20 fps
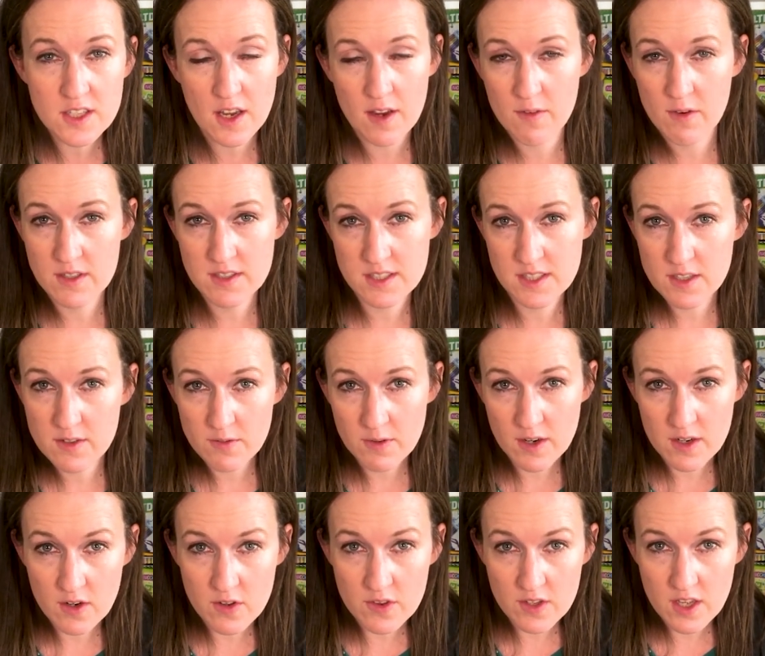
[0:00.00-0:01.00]
I've identified
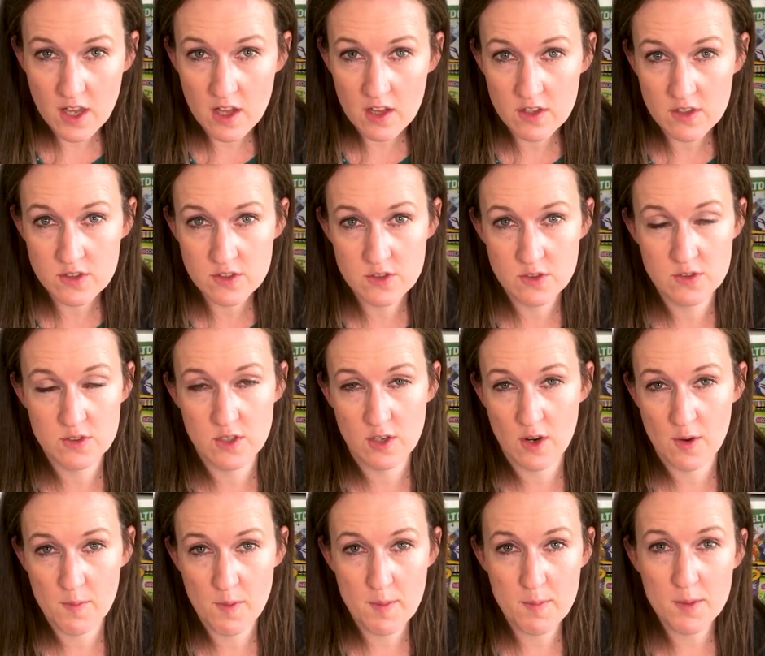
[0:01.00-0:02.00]
all the colors. Those are
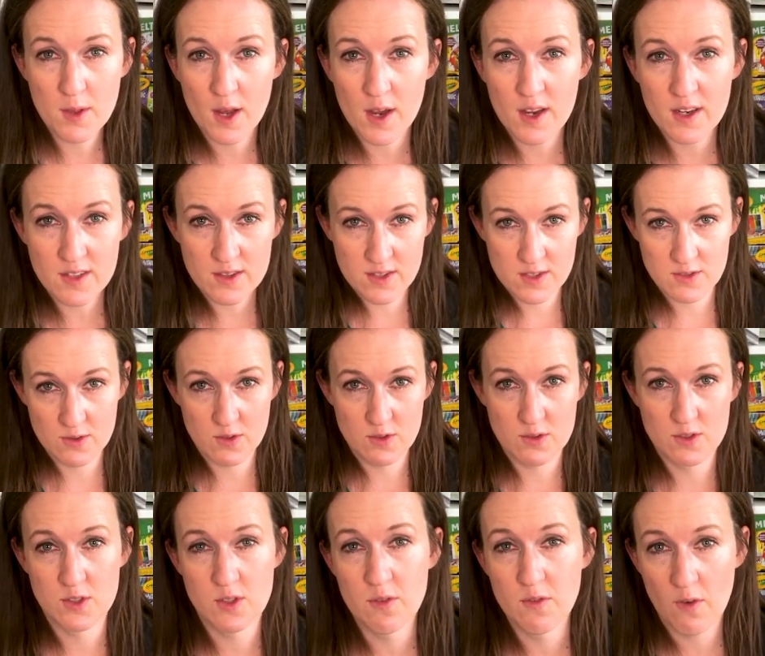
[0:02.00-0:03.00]
on my blog.
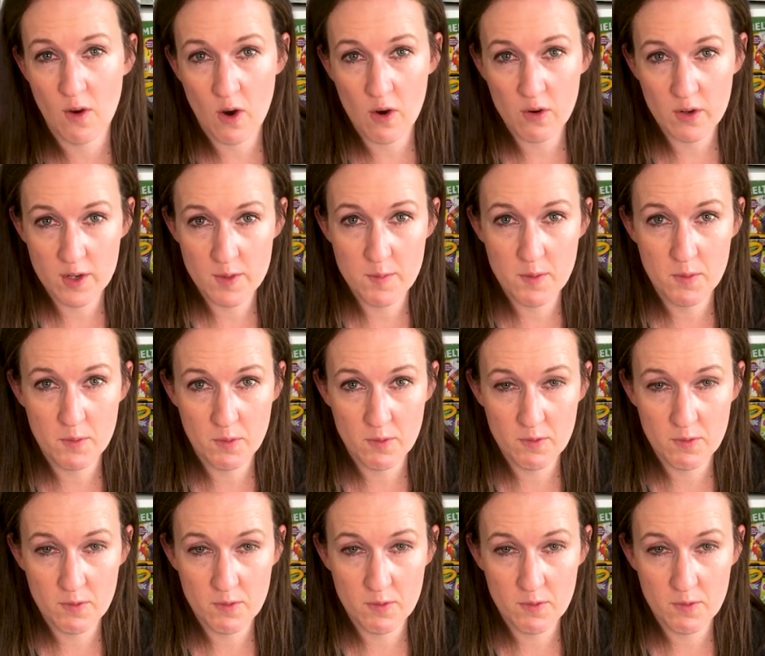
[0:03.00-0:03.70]
Those two have already been